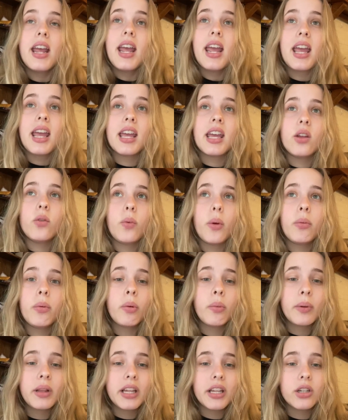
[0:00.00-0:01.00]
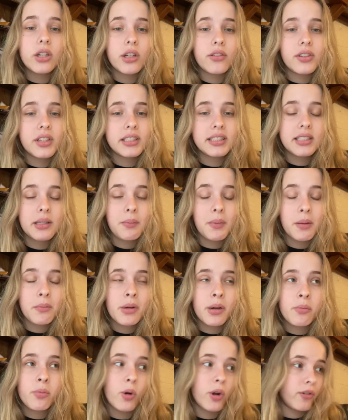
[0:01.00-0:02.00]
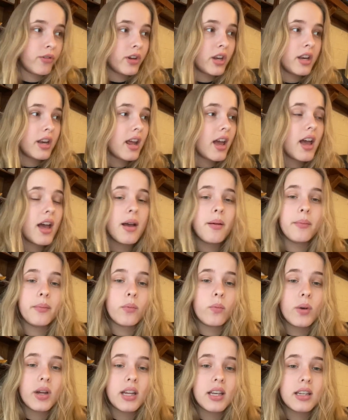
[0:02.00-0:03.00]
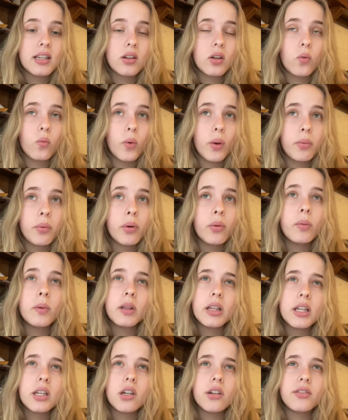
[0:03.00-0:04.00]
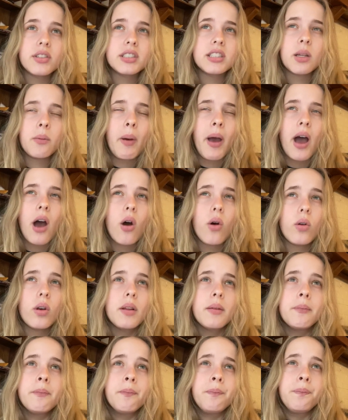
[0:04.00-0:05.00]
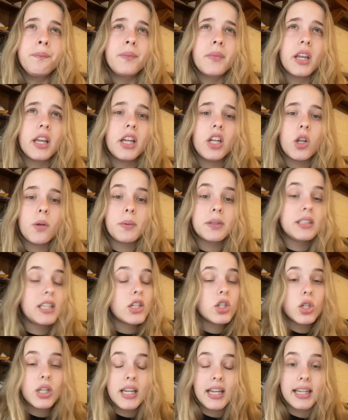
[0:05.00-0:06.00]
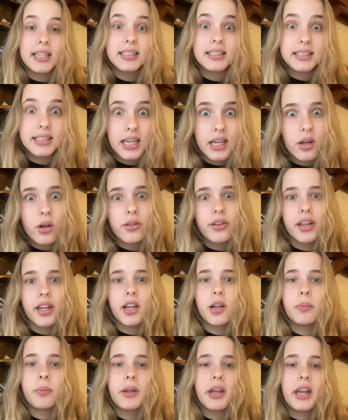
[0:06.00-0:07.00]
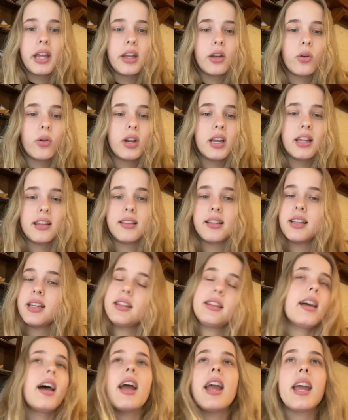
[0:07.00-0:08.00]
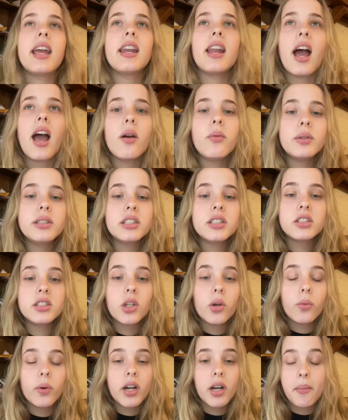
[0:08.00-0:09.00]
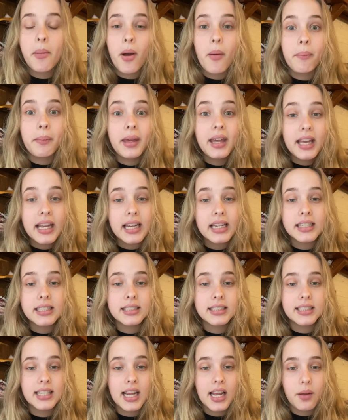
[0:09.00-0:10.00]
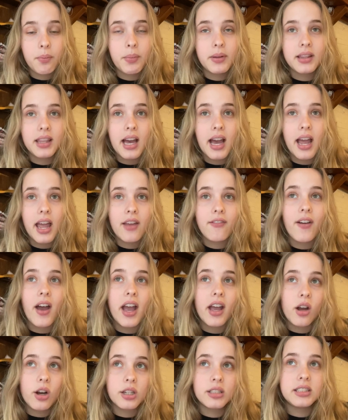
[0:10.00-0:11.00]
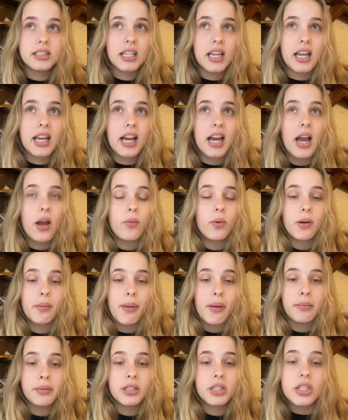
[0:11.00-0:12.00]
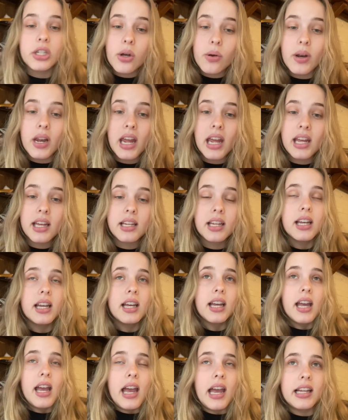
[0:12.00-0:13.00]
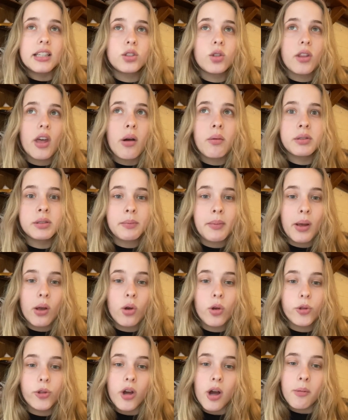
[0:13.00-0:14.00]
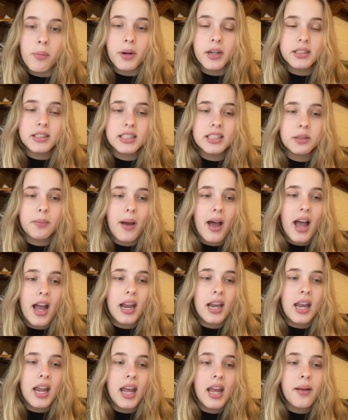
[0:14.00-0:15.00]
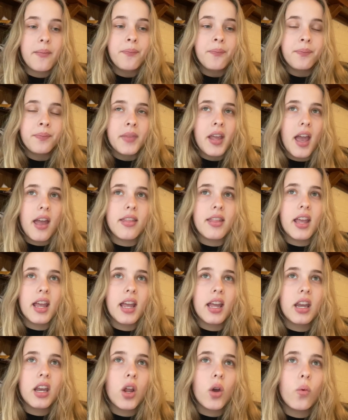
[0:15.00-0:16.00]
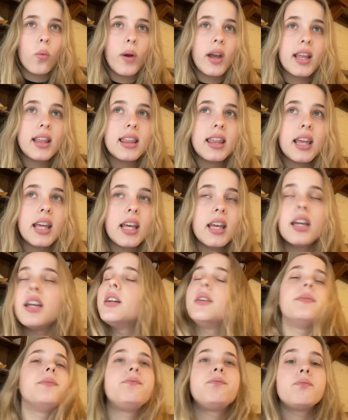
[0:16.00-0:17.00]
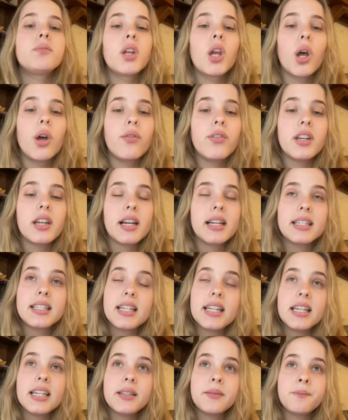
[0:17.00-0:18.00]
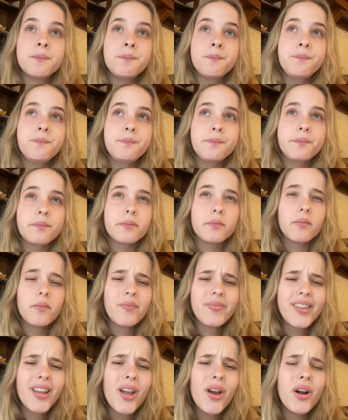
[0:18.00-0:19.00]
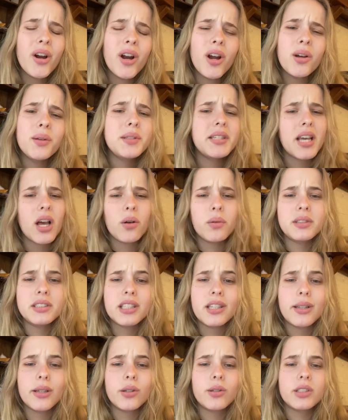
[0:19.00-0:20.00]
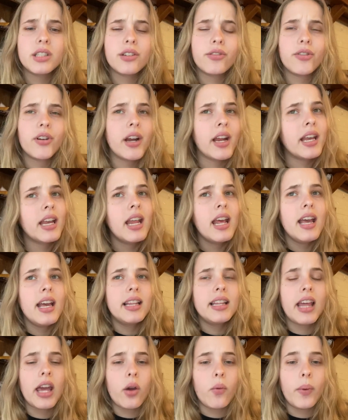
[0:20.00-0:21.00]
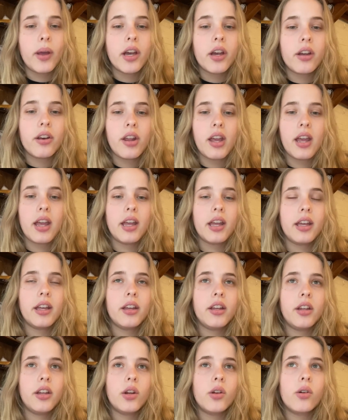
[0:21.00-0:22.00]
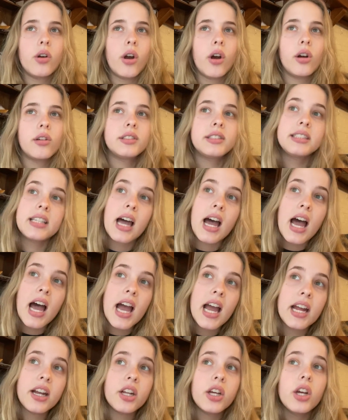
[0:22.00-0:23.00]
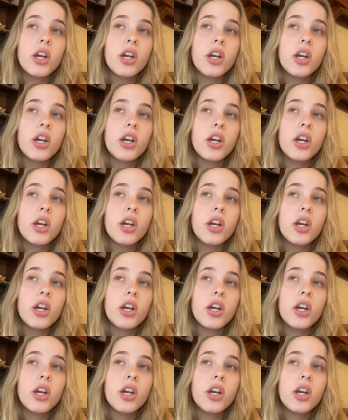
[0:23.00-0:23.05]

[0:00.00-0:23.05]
And we were really nervous. Me and my boyfriend we were really nervous about potentially getting sick on the airplane or anything like that. And I wasn't so worried about me getting sick, but that if I got sick, I wouldn't be able to donate. And so that was my whole thought process behind it. And then with COVID-19, our hotel was a little different. We couldn't, go outside